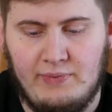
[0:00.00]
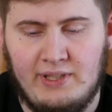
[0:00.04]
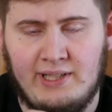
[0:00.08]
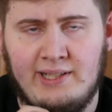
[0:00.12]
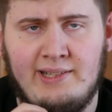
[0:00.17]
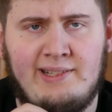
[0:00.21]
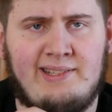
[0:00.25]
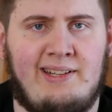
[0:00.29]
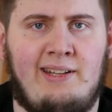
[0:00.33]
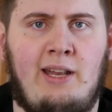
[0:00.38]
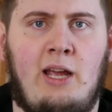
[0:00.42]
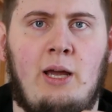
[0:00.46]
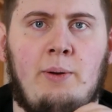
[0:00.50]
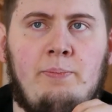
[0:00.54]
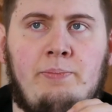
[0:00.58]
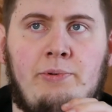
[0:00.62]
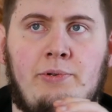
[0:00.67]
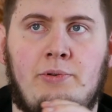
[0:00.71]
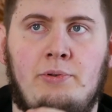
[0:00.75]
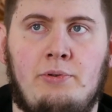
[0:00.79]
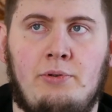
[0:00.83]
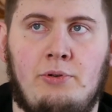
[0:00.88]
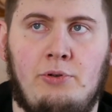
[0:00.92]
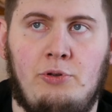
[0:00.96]
It's an
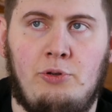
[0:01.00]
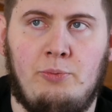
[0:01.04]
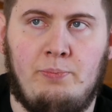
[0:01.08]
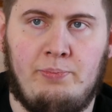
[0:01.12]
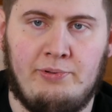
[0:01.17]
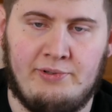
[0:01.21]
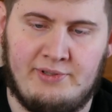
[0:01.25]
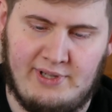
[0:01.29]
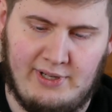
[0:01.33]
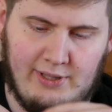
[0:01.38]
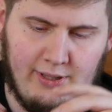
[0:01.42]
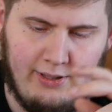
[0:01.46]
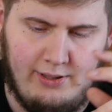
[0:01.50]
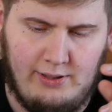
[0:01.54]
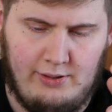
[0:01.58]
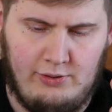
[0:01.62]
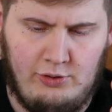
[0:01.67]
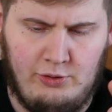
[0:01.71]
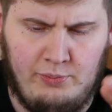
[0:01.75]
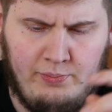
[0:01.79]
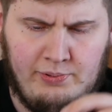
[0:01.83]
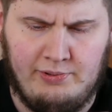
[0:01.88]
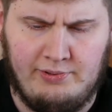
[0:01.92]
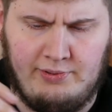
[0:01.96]
app you
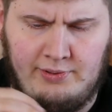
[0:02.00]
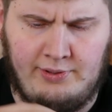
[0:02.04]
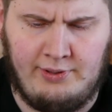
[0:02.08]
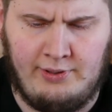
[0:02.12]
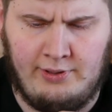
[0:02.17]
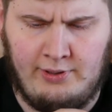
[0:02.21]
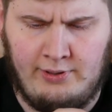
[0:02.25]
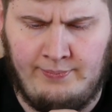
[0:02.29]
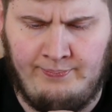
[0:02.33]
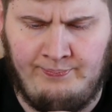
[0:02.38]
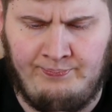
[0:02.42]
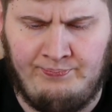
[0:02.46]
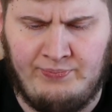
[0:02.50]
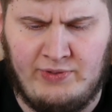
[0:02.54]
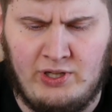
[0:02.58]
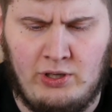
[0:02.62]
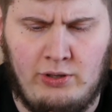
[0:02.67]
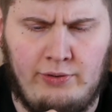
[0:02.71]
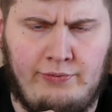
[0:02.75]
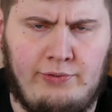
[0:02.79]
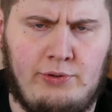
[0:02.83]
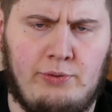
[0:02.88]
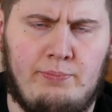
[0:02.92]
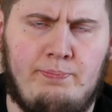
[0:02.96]
put
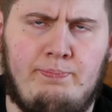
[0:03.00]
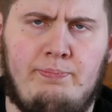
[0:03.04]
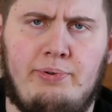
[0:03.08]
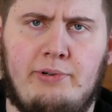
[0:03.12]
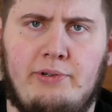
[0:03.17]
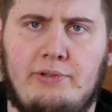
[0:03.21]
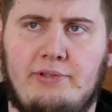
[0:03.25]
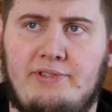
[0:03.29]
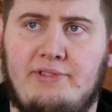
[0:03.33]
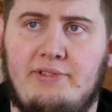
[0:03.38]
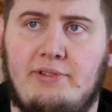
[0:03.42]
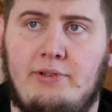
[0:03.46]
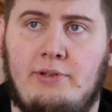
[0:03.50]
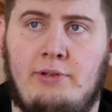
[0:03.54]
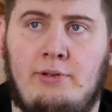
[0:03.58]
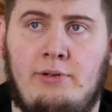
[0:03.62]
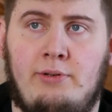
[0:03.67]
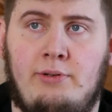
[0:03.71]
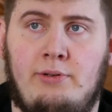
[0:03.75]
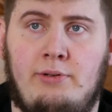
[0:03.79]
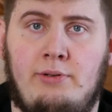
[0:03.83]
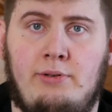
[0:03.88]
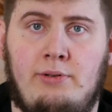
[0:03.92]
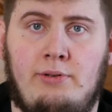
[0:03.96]
all of your posts
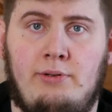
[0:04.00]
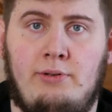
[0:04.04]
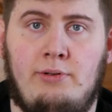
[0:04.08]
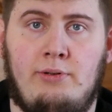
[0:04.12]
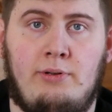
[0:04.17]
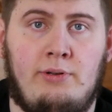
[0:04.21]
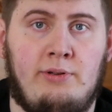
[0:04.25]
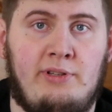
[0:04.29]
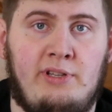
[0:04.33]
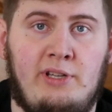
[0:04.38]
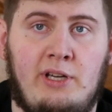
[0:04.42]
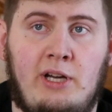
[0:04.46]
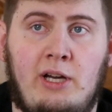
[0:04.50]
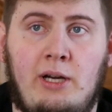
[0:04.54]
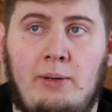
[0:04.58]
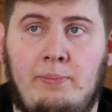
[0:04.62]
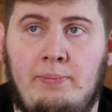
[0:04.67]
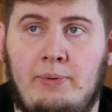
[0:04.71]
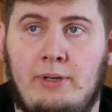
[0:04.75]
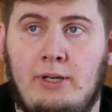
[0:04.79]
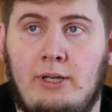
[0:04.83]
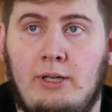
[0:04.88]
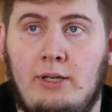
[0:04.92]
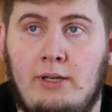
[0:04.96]
on the
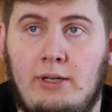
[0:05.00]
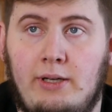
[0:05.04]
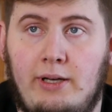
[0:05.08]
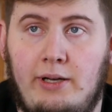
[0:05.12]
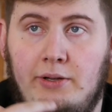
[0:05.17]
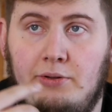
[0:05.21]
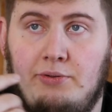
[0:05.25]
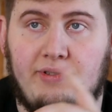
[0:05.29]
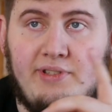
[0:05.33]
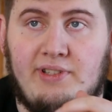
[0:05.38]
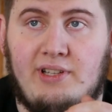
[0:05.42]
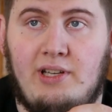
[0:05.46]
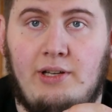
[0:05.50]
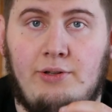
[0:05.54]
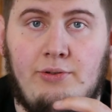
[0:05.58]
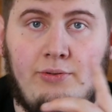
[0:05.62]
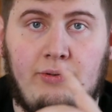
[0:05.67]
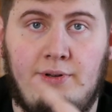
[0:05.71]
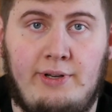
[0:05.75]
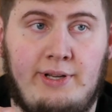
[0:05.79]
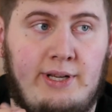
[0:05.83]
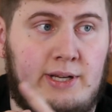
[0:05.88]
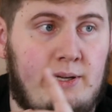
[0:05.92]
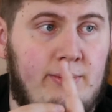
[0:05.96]
app, and you
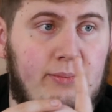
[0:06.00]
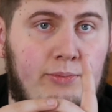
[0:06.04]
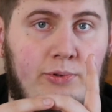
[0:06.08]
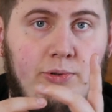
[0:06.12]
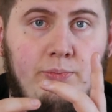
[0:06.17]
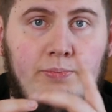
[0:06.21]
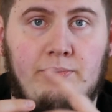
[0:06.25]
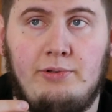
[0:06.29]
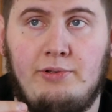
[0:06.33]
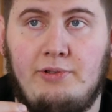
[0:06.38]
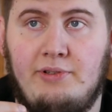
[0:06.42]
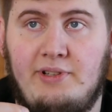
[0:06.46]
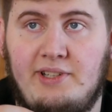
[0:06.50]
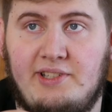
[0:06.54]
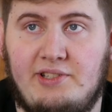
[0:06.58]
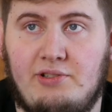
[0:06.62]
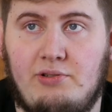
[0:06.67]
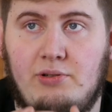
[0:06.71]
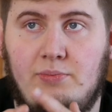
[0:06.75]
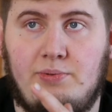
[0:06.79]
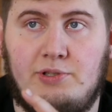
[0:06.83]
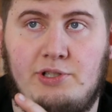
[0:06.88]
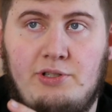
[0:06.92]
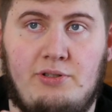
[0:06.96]
schedule them. You put the
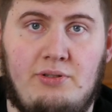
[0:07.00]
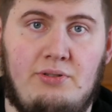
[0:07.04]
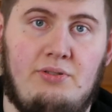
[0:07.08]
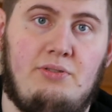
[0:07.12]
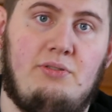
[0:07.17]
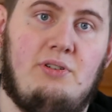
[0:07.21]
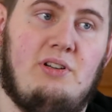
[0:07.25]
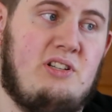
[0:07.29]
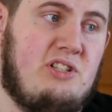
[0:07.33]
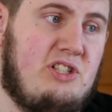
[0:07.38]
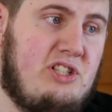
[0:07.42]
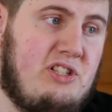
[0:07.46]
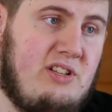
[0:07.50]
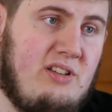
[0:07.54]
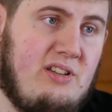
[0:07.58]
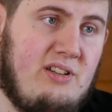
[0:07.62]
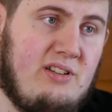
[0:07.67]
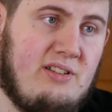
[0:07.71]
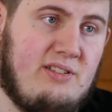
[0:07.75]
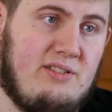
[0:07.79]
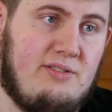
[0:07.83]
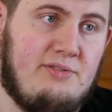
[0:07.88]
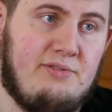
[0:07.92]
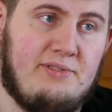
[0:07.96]
description, the
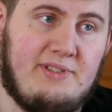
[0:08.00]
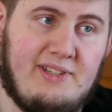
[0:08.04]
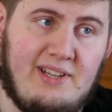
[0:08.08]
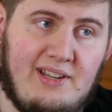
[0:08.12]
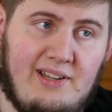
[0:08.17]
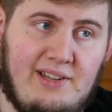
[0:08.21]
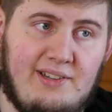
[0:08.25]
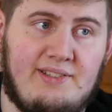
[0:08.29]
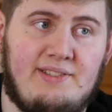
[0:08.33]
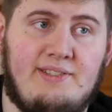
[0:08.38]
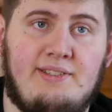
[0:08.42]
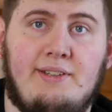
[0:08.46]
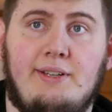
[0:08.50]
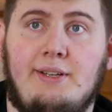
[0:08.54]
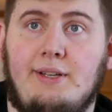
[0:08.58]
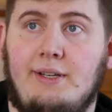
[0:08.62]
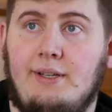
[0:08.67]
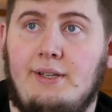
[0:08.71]
hashtags, the tags,